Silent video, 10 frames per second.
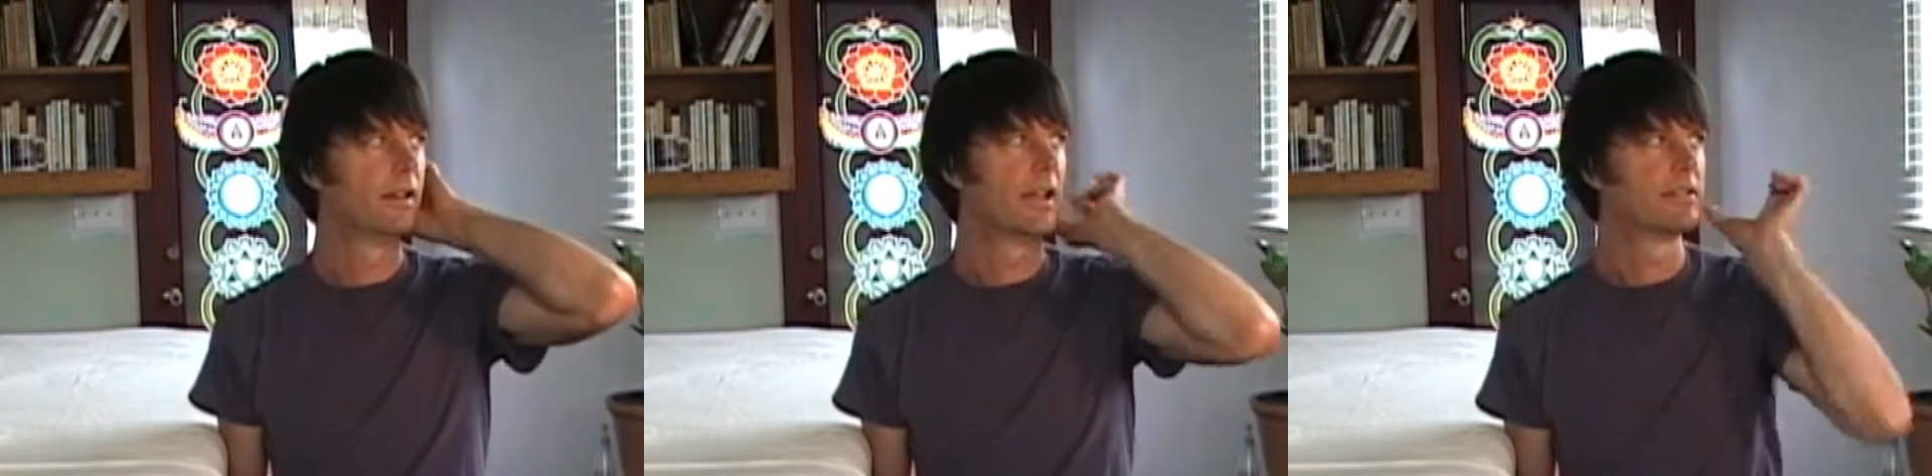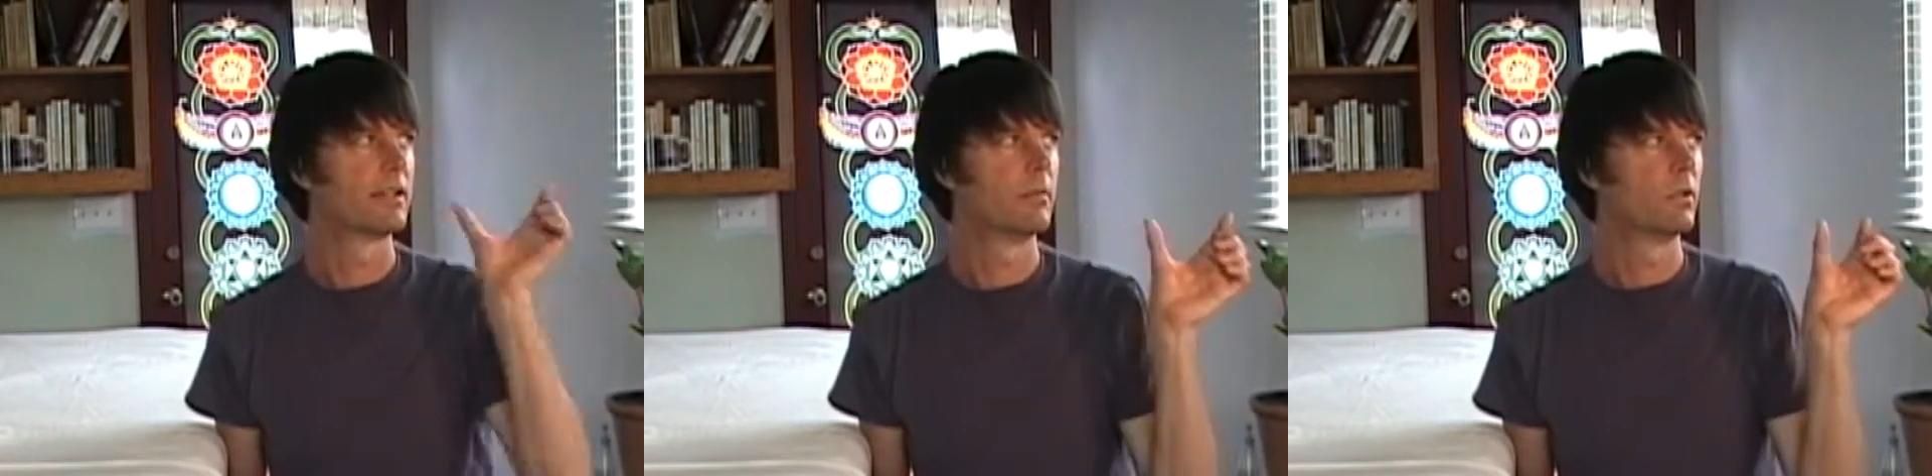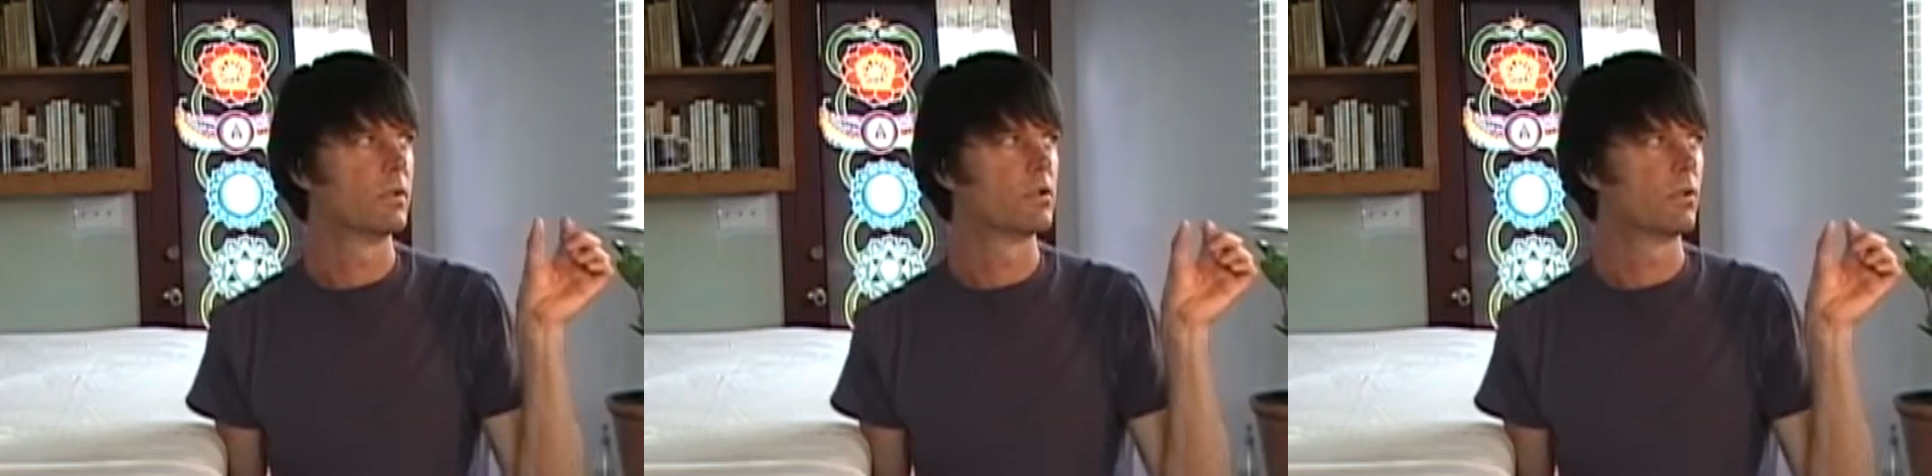has come to
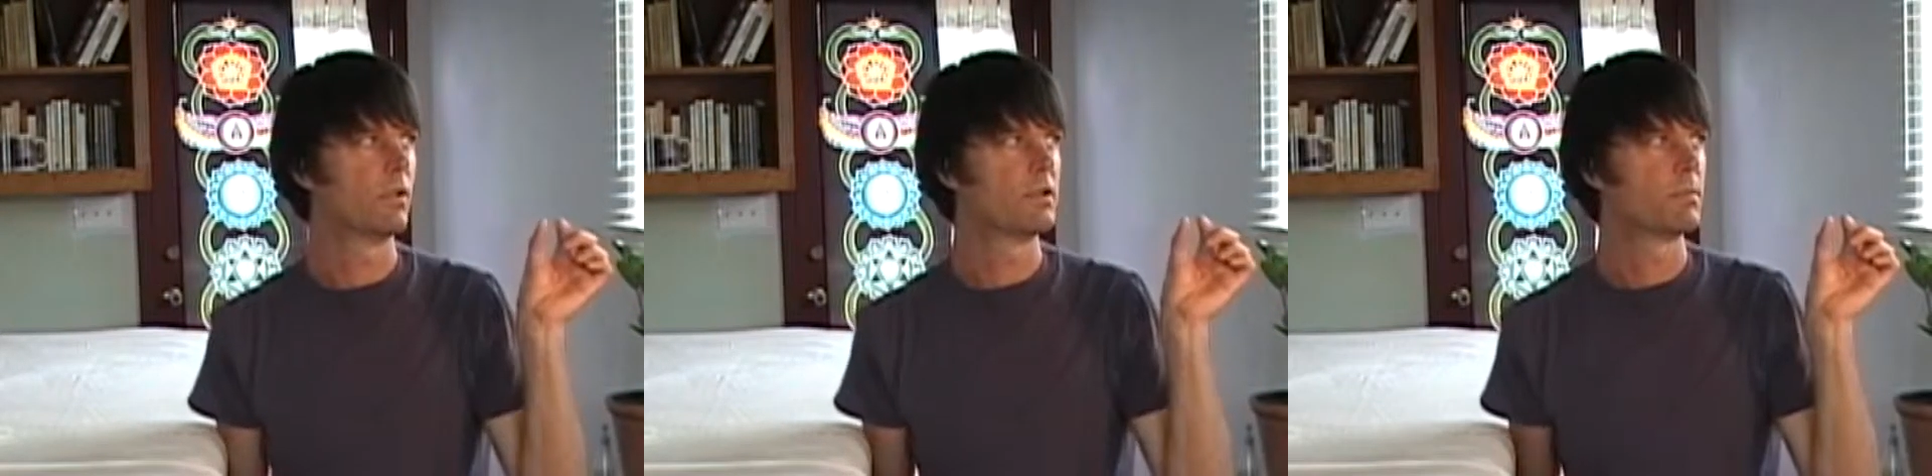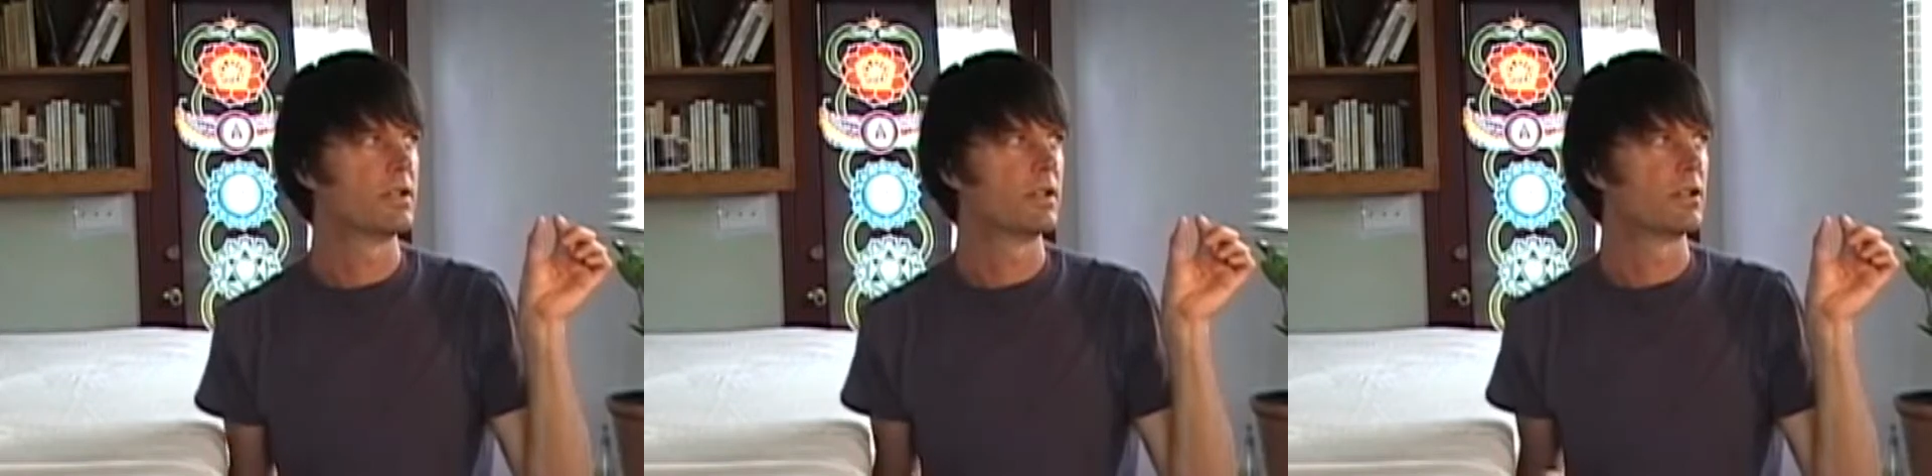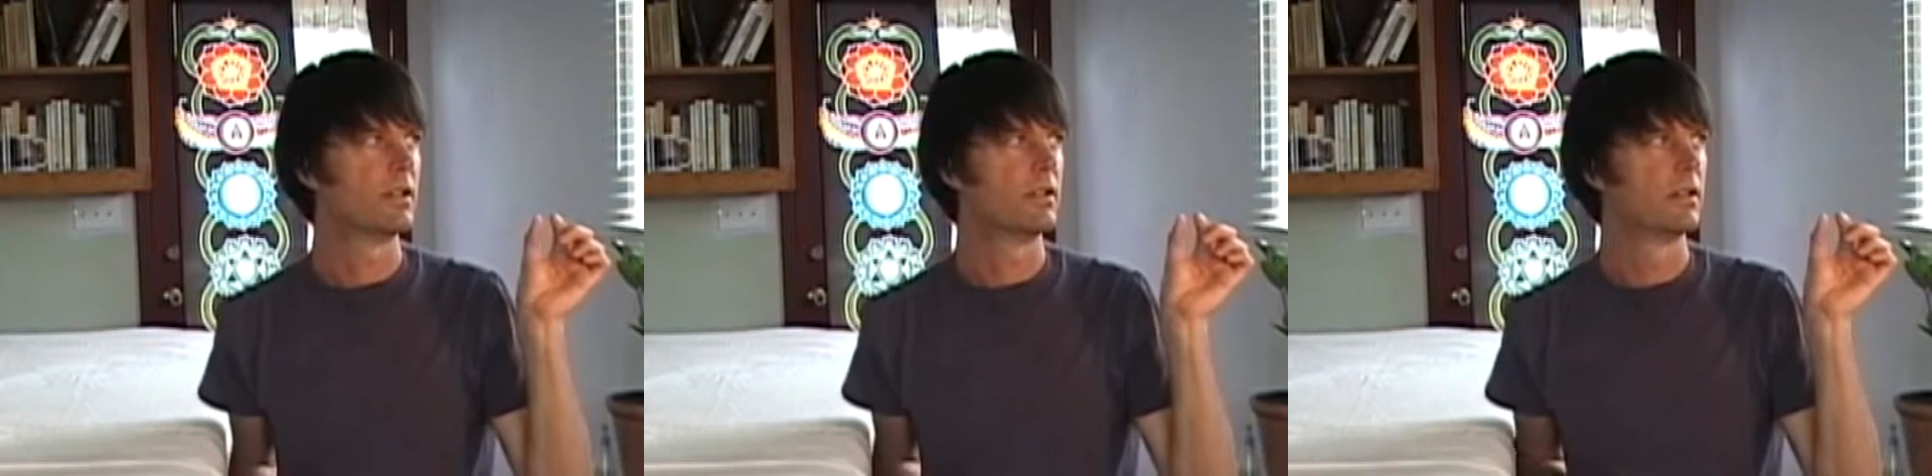its shortest position,